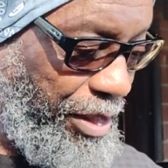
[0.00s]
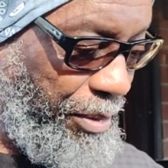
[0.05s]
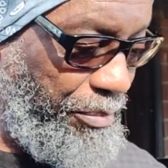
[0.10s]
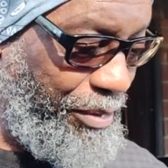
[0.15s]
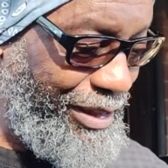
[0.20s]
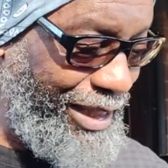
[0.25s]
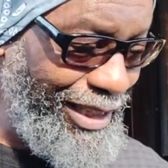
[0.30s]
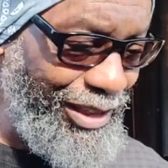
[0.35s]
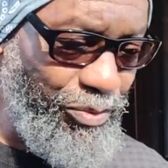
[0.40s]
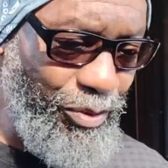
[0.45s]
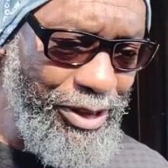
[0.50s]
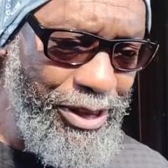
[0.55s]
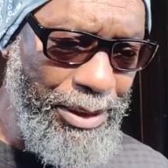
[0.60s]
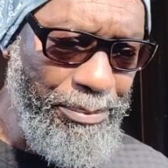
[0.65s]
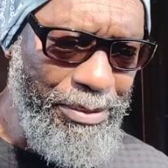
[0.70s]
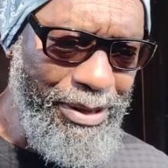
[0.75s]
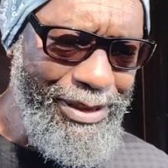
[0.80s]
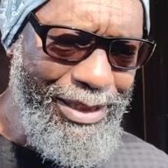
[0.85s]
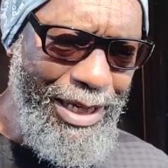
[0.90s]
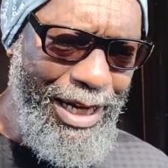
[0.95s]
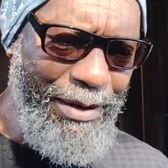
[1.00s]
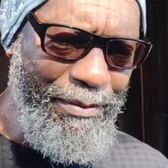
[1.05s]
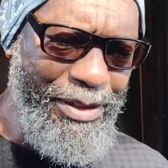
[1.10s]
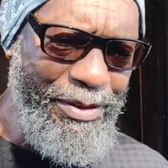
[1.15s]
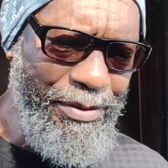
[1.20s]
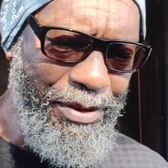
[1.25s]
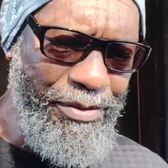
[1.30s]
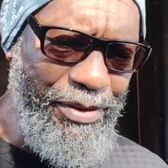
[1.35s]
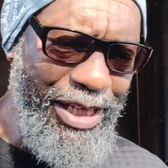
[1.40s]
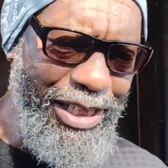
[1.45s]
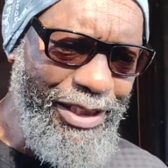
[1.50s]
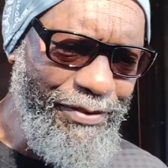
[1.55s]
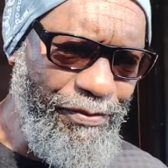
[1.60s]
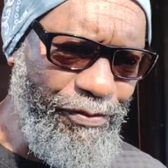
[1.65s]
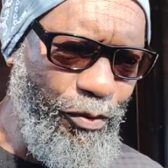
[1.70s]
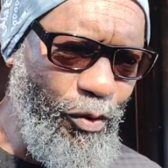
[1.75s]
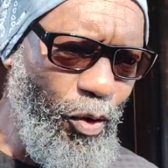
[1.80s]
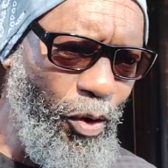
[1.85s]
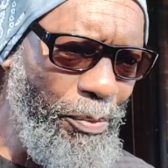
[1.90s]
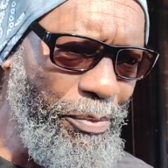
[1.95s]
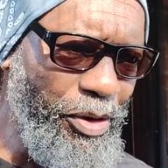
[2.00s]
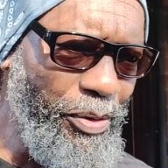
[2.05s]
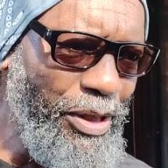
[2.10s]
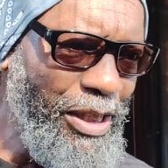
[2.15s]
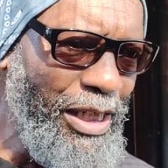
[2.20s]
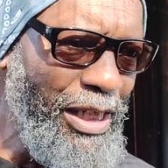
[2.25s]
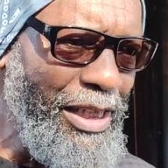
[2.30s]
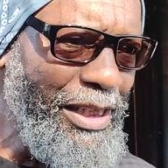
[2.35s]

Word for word: but that's one thing. But the, things form you.